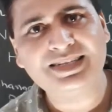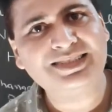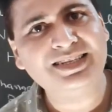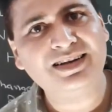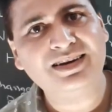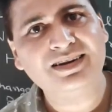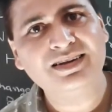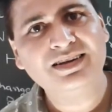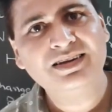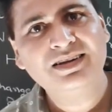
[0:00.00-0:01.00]
NaCl.
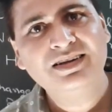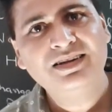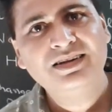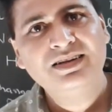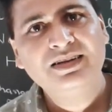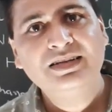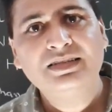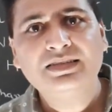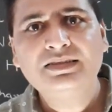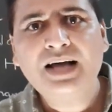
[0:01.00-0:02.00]

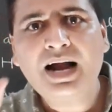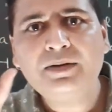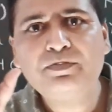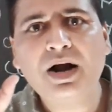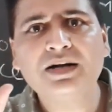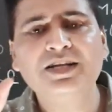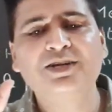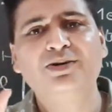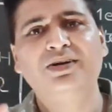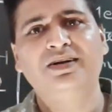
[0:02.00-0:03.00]
That
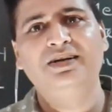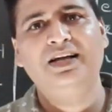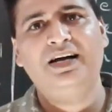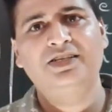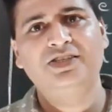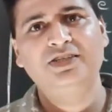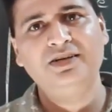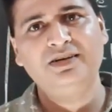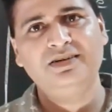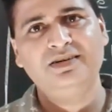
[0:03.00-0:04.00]
particular
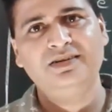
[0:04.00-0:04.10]
reaction